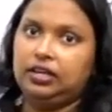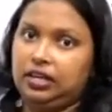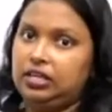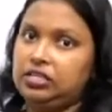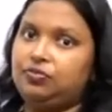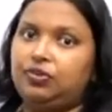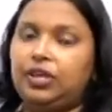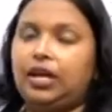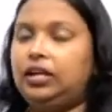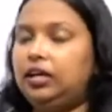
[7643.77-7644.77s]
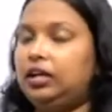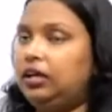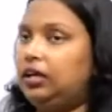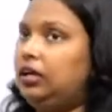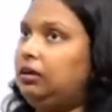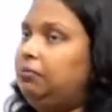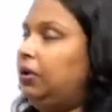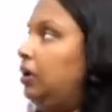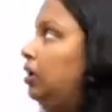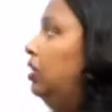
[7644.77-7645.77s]
Clear? So for that
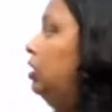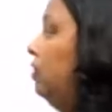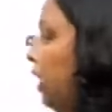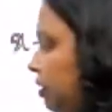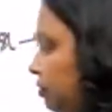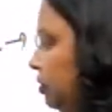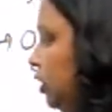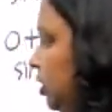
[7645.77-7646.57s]
value,